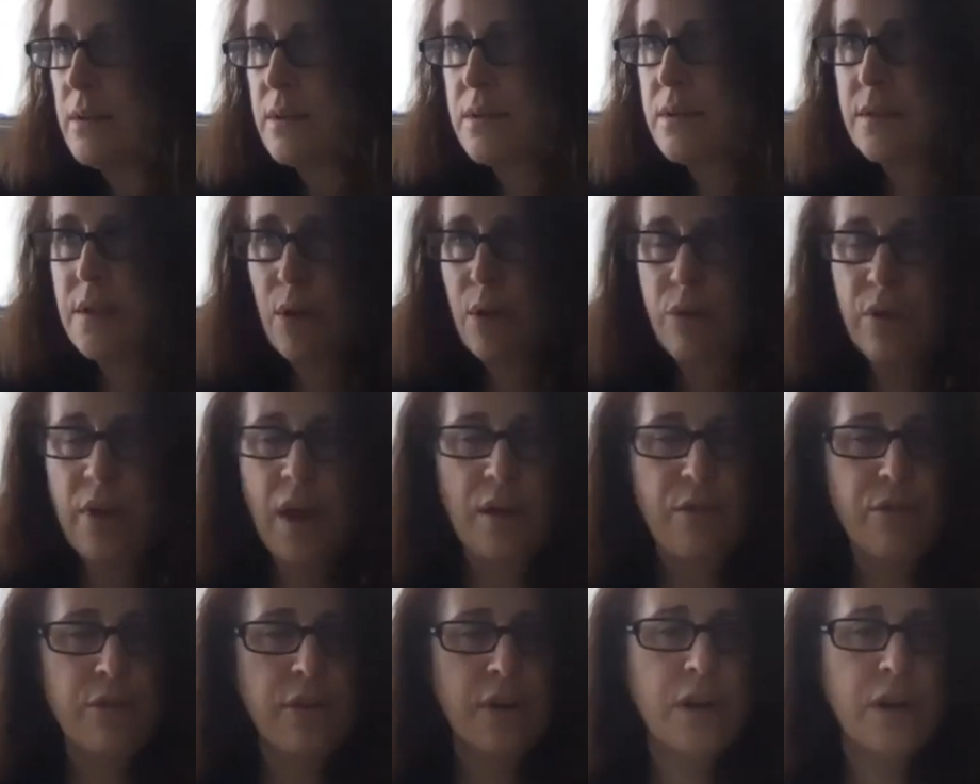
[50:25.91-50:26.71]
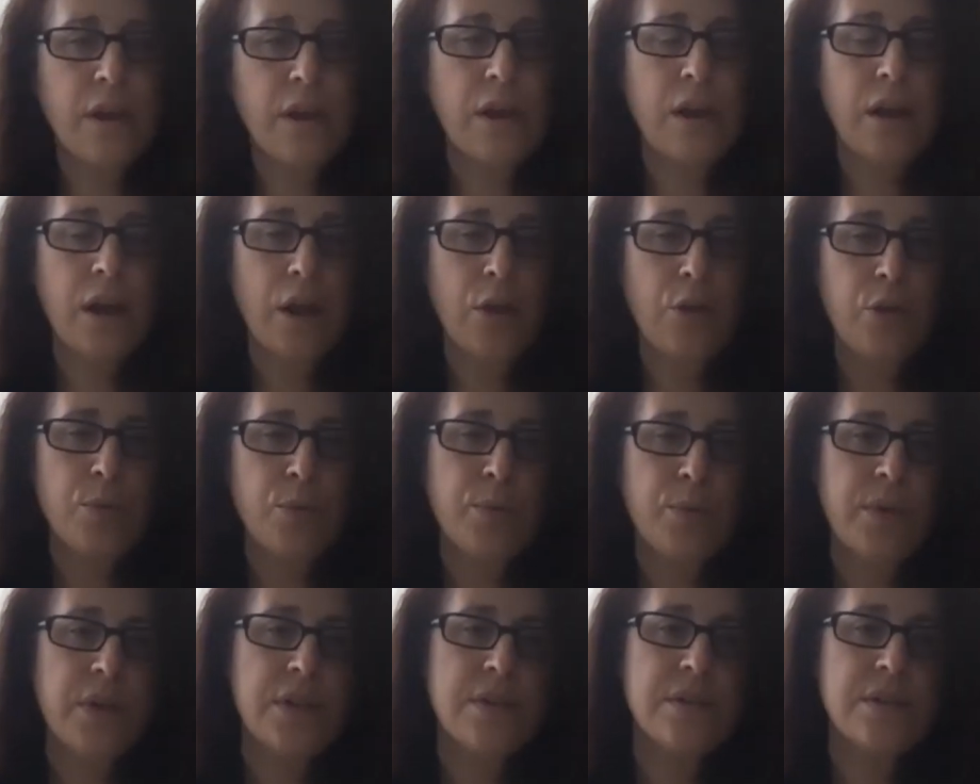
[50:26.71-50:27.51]
South Africa, and other
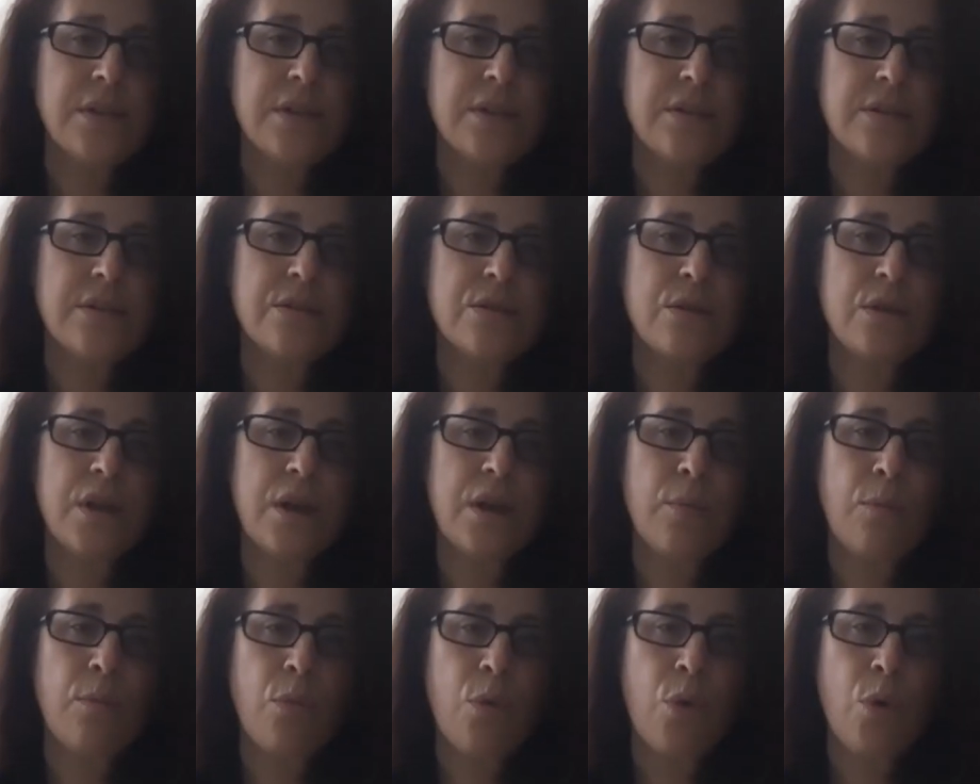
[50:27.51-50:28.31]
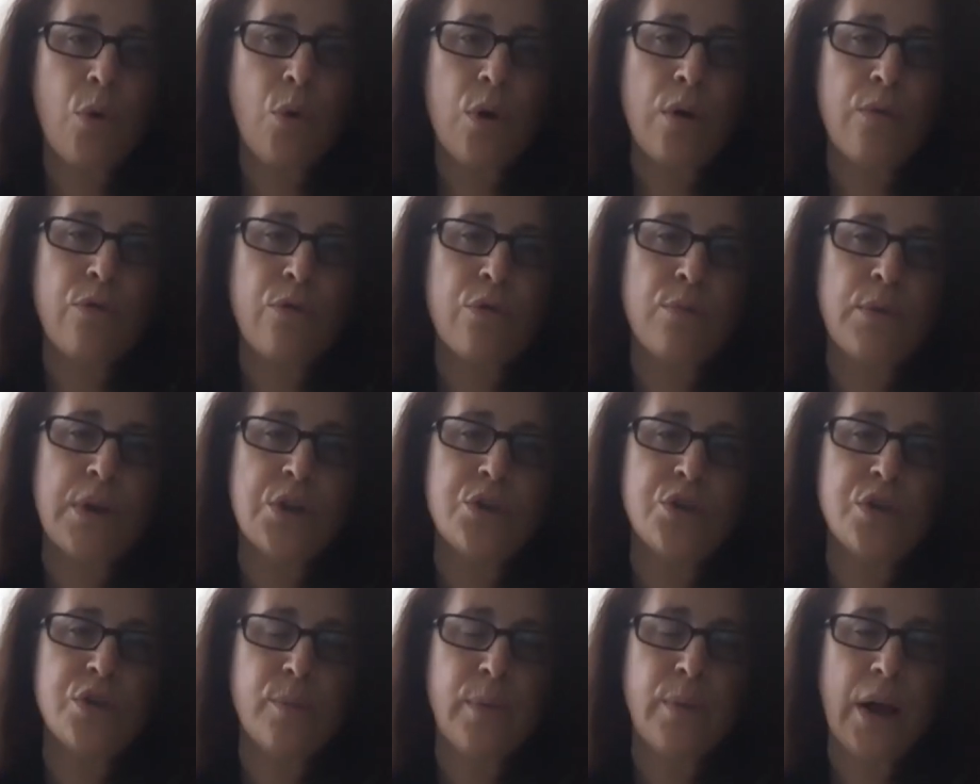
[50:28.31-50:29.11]
places, so that more
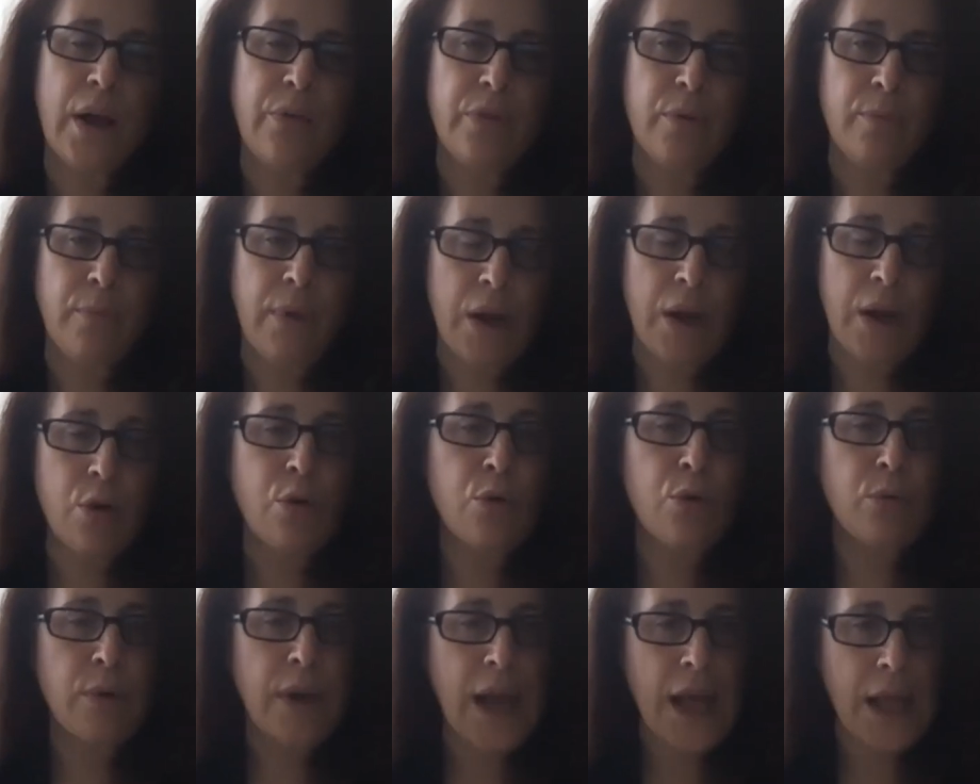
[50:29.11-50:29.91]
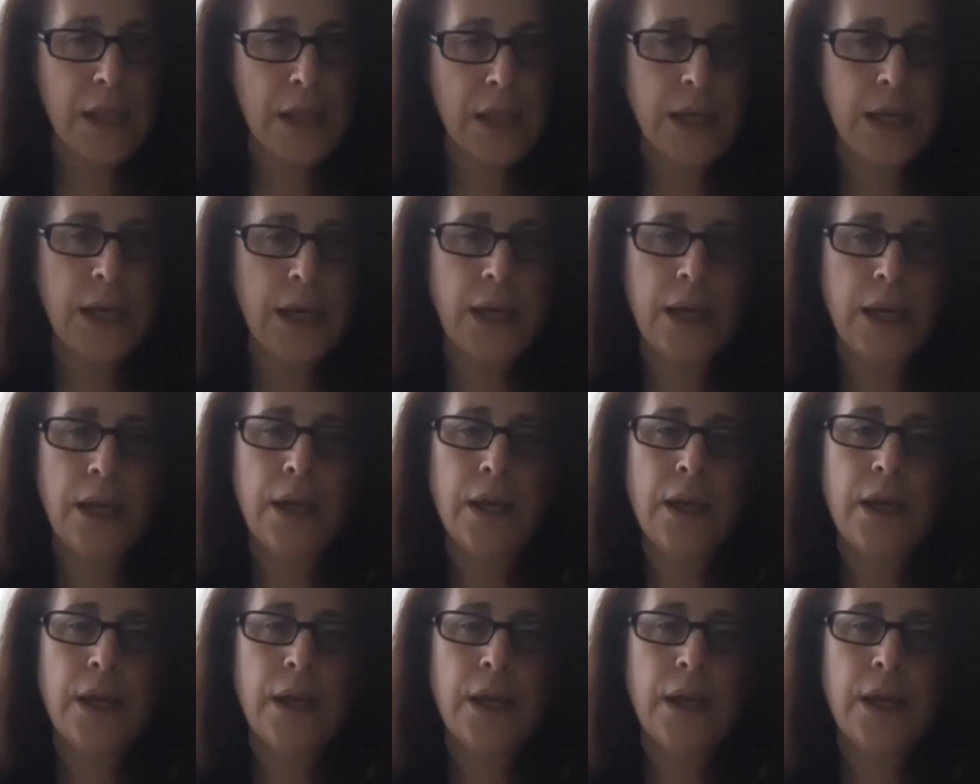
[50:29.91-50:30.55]
information about the medical reality,